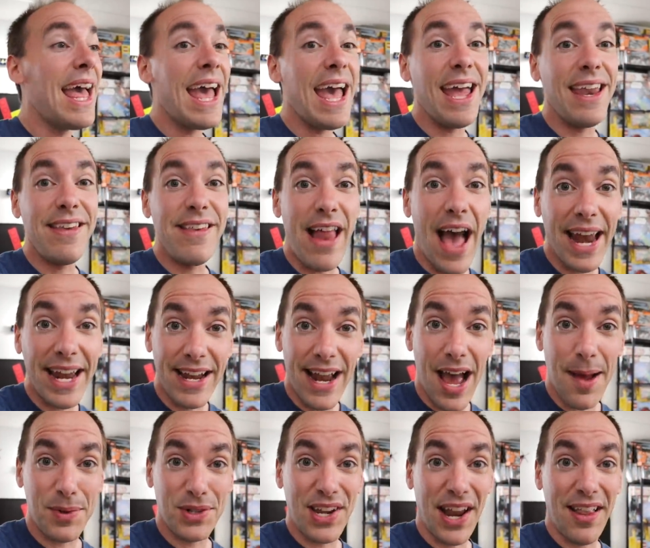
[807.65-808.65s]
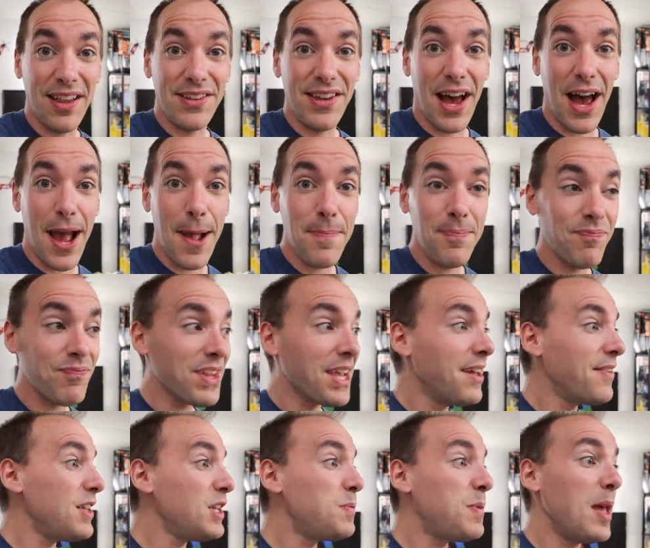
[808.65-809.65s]
And ninety-nine percent of the time,
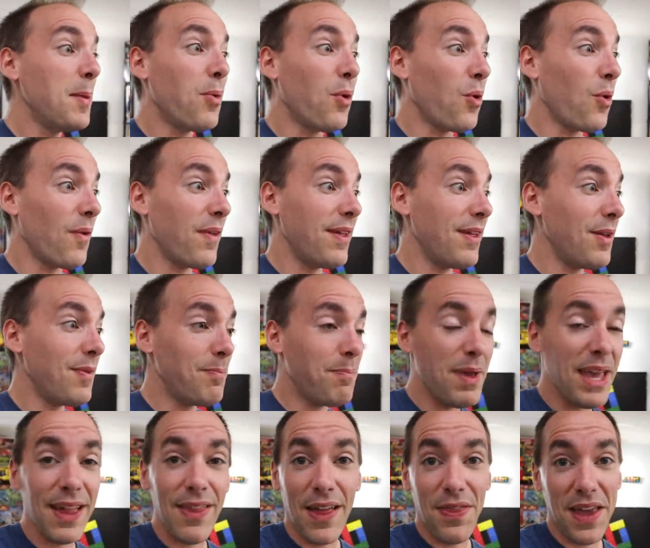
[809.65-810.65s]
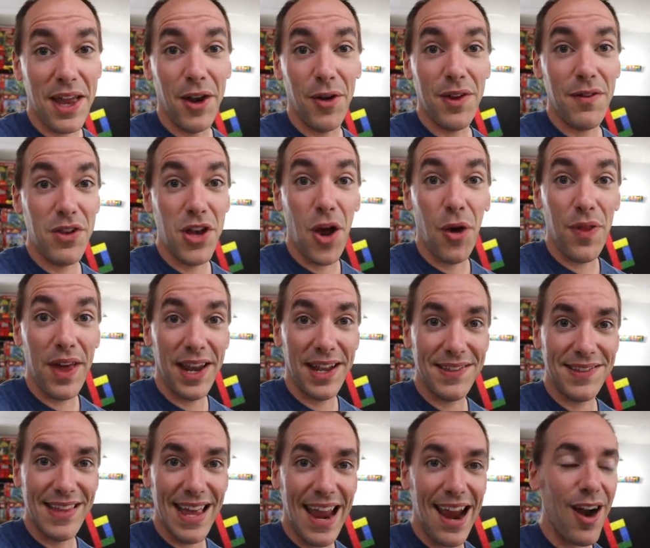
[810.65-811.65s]
these people, being that they don't even know that
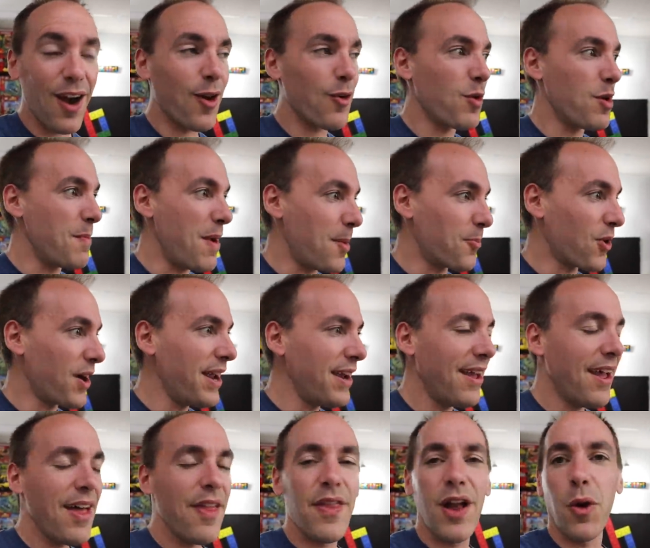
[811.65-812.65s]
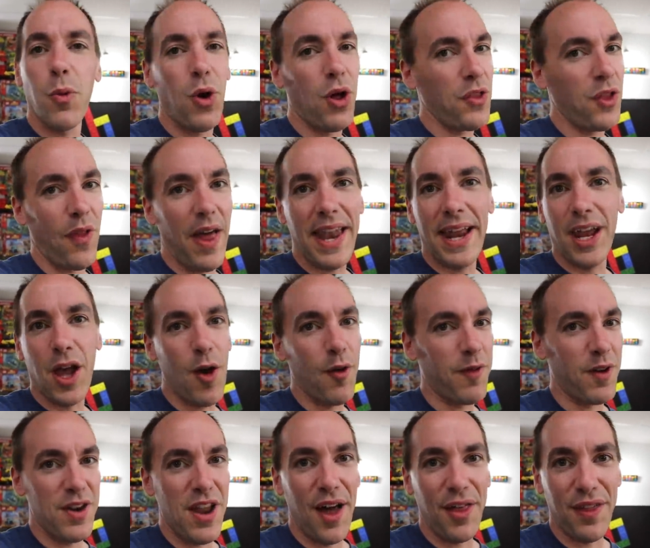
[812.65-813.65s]
it's there or remember it, they're willing to let it go
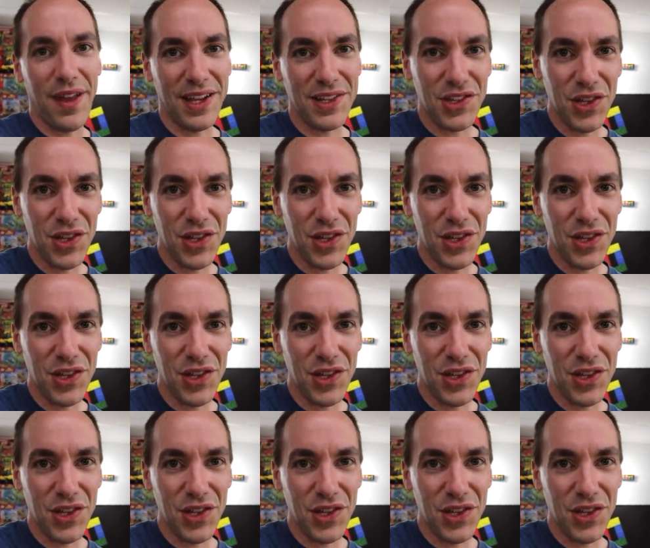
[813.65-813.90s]
for nothing.